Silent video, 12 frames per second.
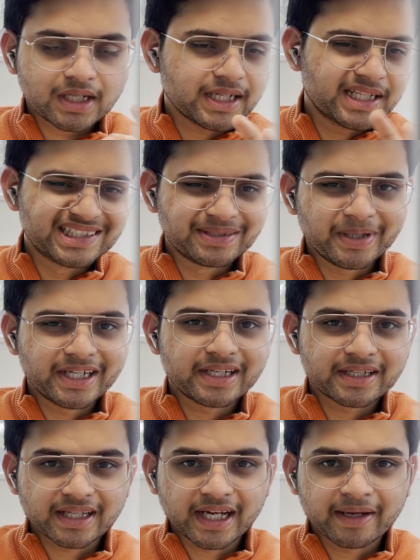
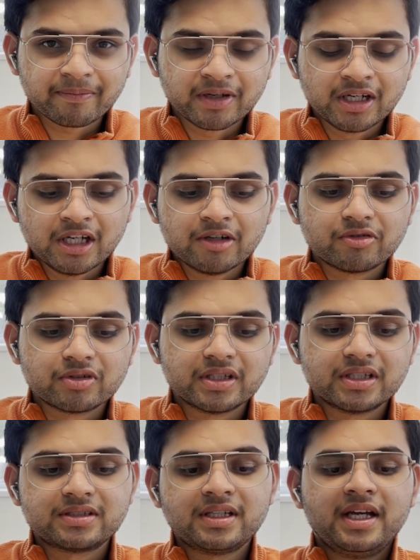Estimated time for
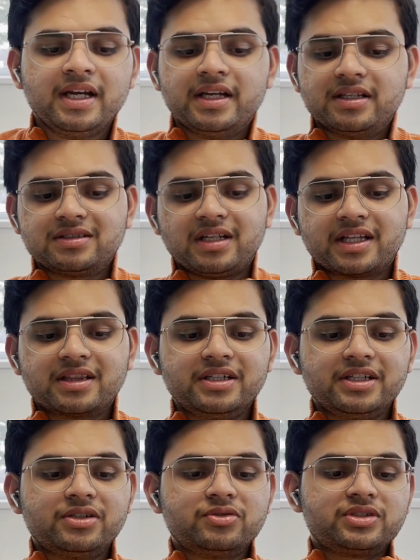this is like
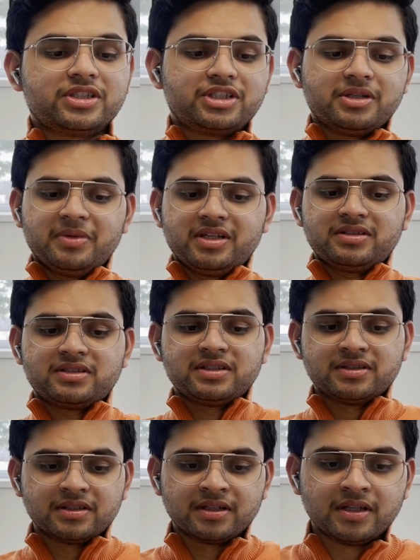30 to 60 minutes.
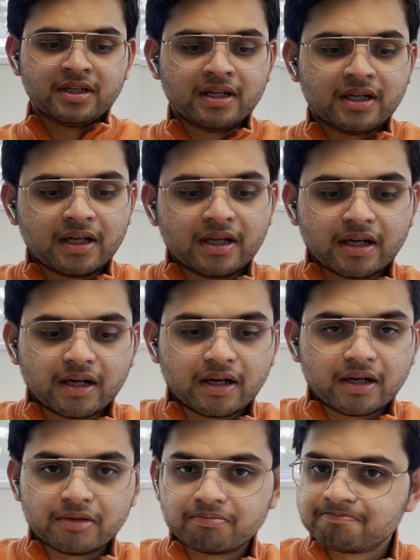
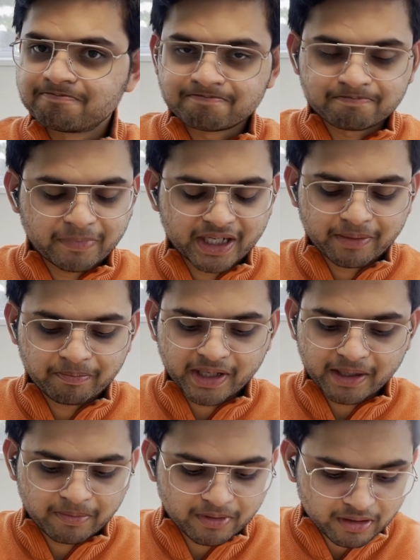Pen and
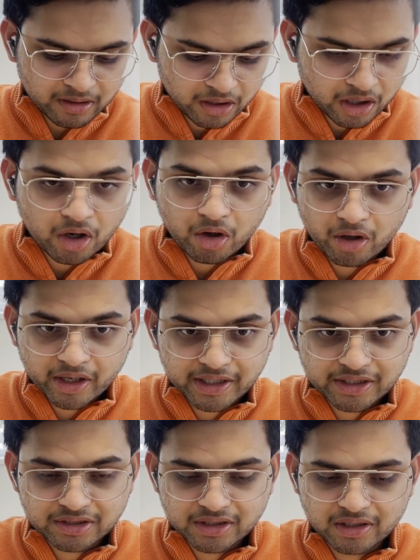paper or a
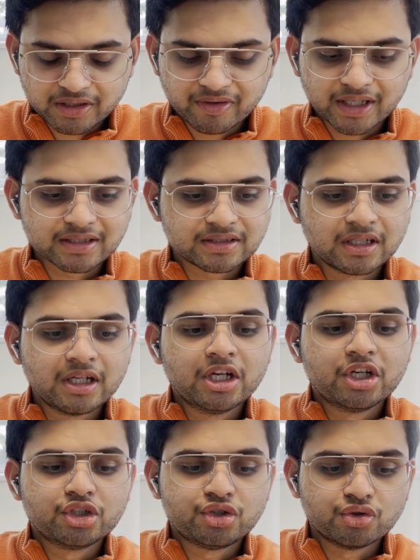digital device
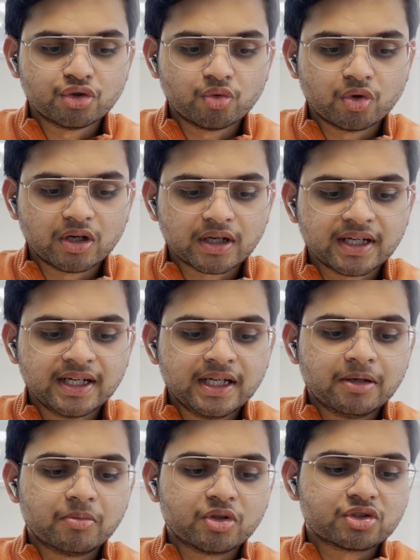should work.
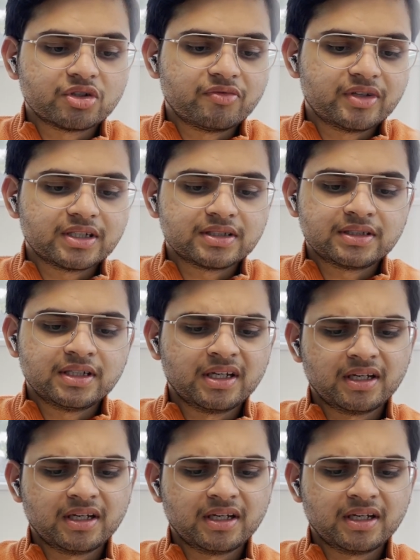Most of this